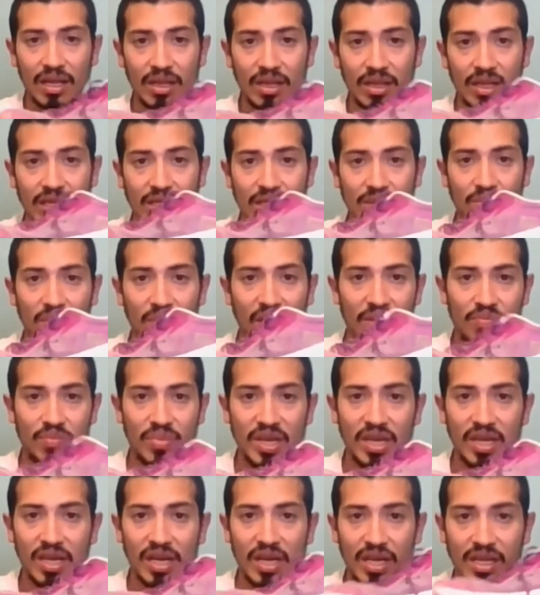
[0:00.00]
this might
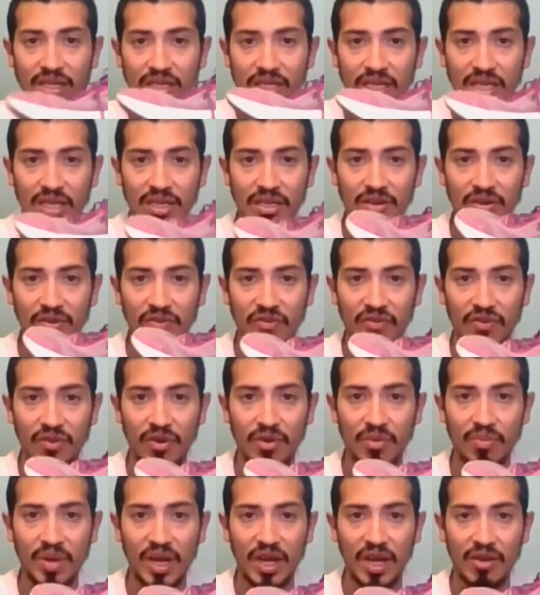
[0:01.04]
be a contender
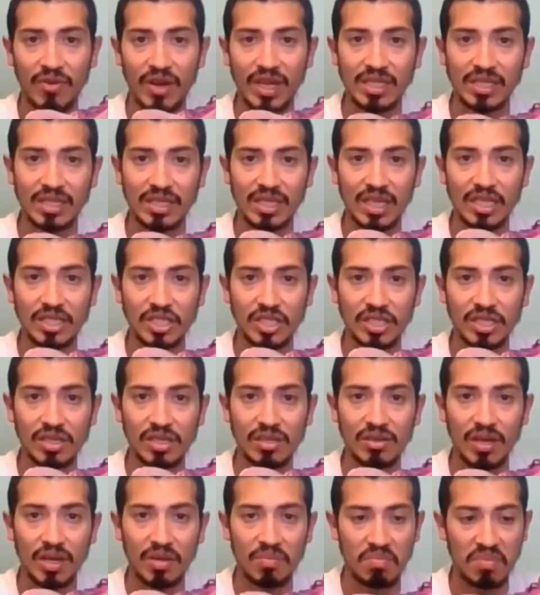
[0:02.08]
for my race day
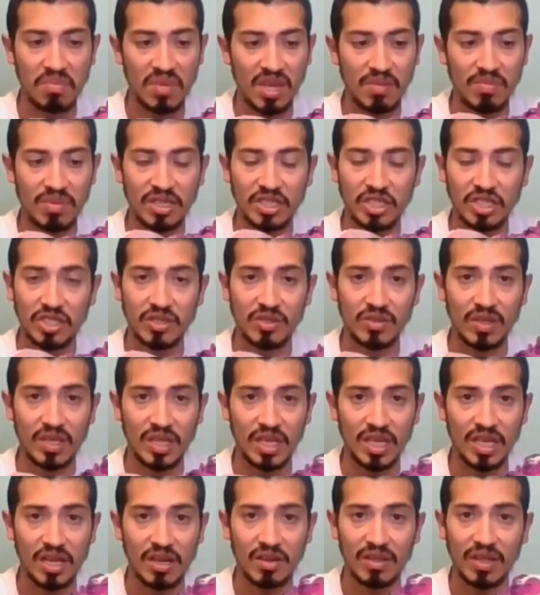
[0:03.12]
shoe and maybe shoe of
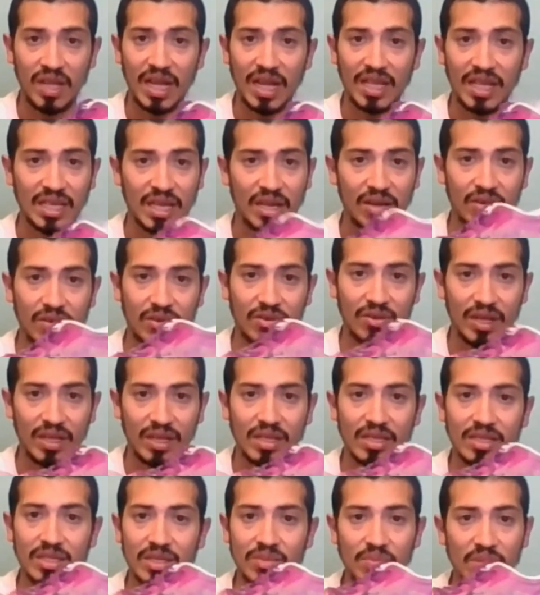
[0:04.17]
the year. That's how great
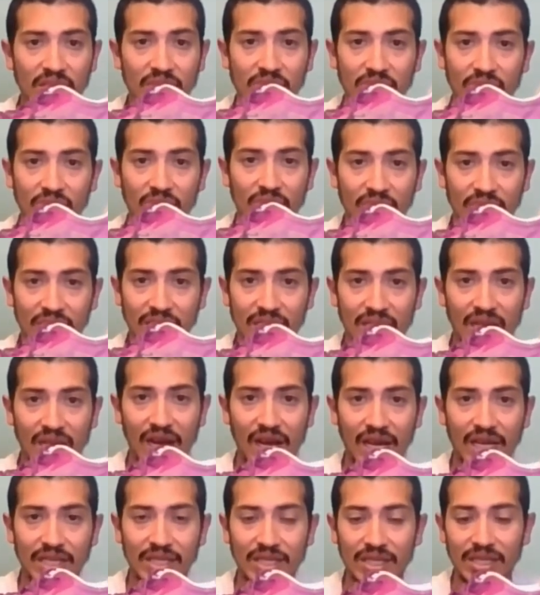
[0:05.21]
this midsole is,
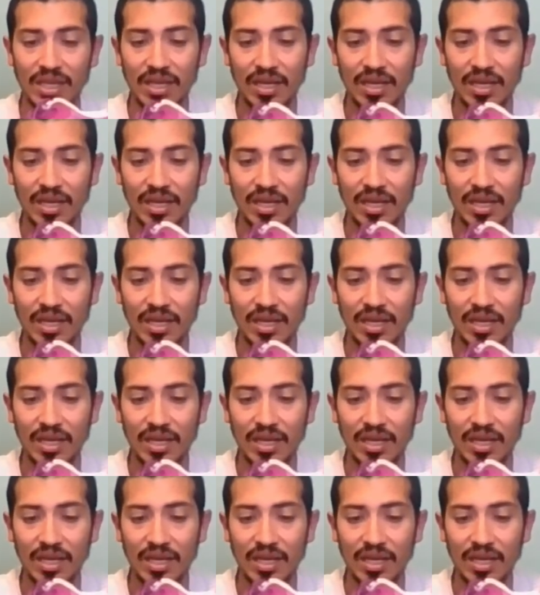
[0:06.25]
guys.